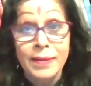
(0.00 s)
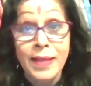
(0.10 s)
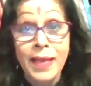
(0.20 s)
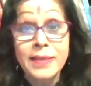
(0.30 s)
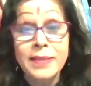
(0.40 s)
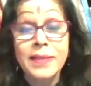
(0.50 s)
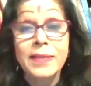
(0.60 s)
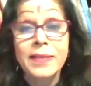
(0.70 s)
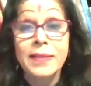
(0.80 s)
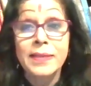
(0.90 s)
that
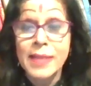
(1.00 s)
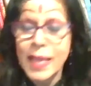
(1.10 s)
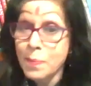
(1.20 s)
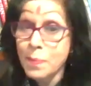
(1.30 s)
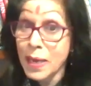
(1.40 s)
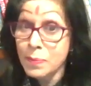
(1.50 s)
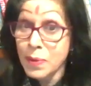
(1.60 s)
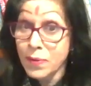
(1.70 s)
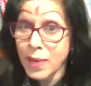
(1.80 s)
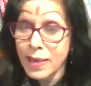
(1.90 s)
they might
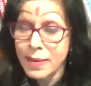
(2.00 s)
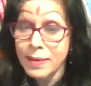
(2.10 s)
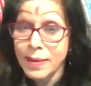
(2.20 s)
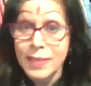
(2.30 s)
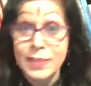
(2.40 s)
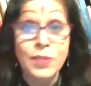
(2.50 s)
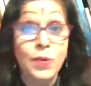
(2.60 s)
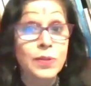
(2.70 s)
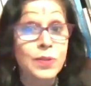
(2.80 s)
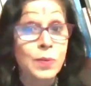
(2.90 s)
be right. It is
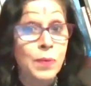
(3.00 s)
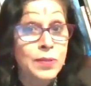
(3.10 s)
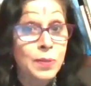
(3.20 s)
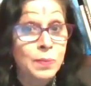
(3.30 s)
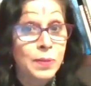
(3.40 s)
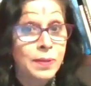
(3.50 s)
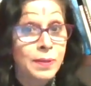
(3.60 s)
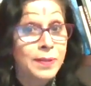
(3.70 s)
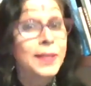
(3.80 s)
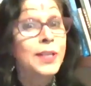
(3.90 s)
also possible
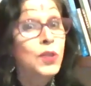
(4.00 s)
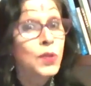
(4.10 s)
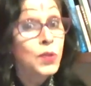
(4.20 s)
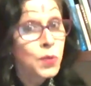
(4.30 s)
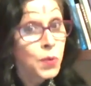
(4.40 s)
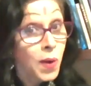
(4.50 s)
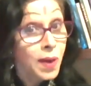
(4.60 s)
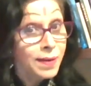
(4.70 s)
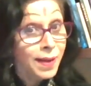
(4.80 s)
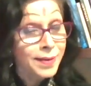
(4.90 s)
that you
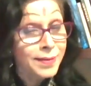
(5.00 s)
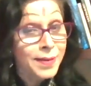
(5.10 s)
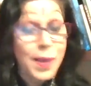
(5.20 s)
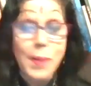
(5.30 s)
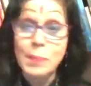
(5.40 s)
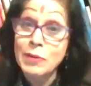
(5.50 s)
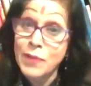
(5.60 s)
are right. But